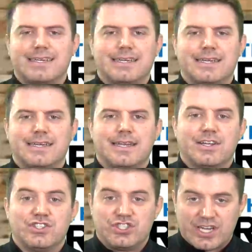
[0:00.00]
in
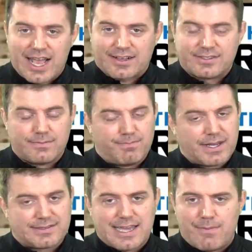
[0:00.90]
Jackson.
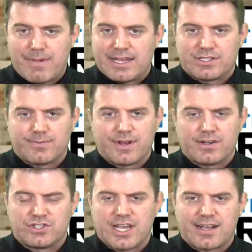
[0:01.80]
Big-time matchup there.
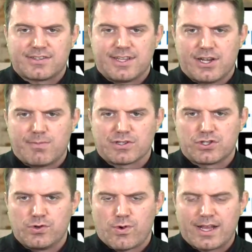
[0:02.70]
Jackson, the number
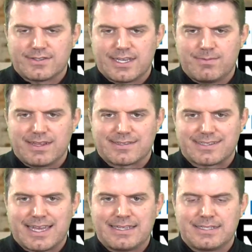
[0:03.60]
2 ranked team in the
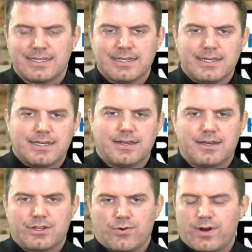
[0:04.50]
state.
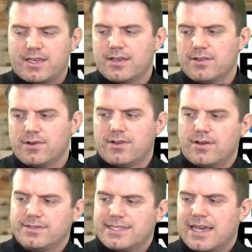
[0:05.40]
Eureka a little
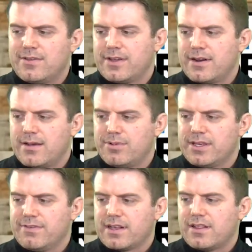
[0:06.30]
on down there, I
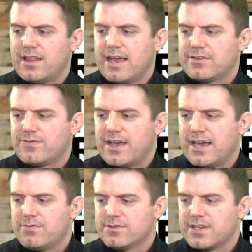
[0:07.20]
believe, in Class
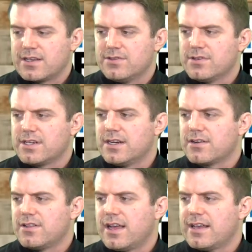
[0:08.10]
5. We'll take a look here.
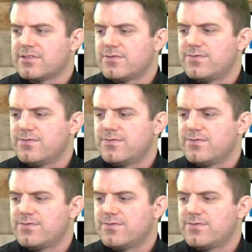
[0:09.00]
Class